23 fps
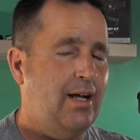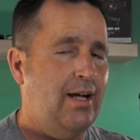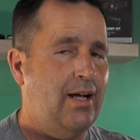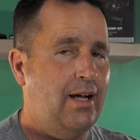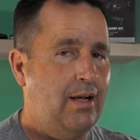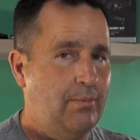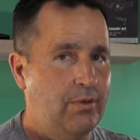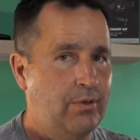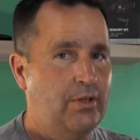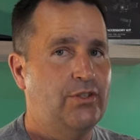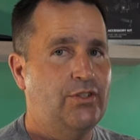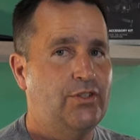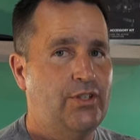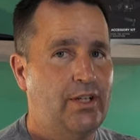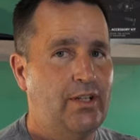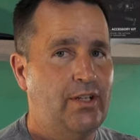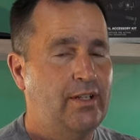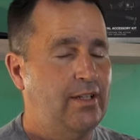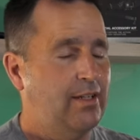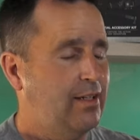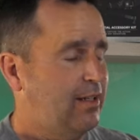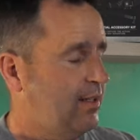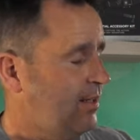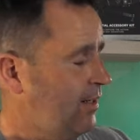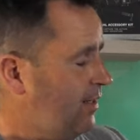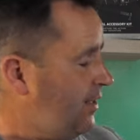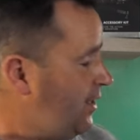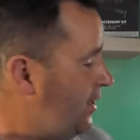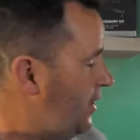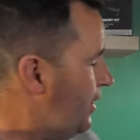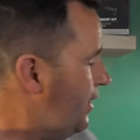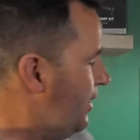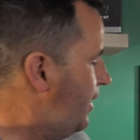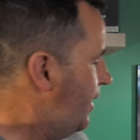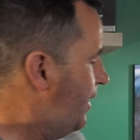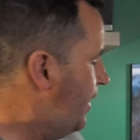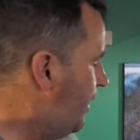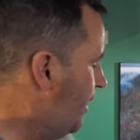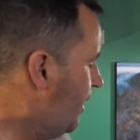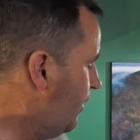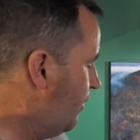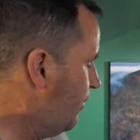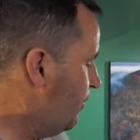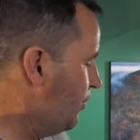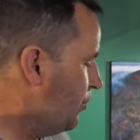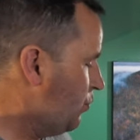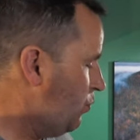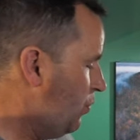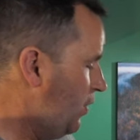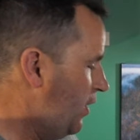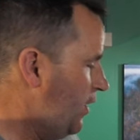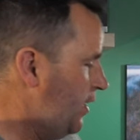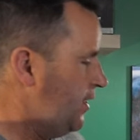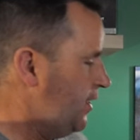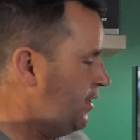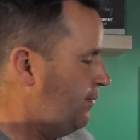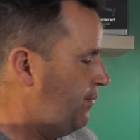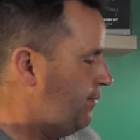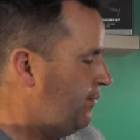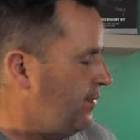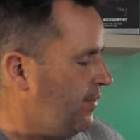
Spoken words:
I'm gonna sell it. Here's why.